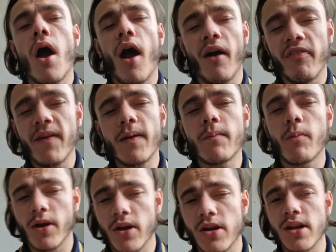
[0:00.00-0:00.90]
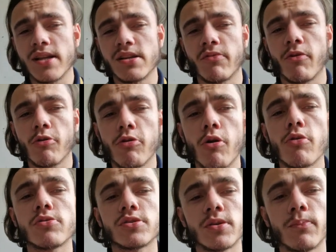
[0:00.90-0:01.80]
I think we're going to need to
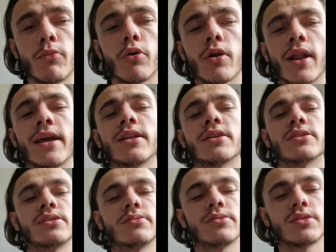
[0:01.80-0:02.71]
recruit some more leaders,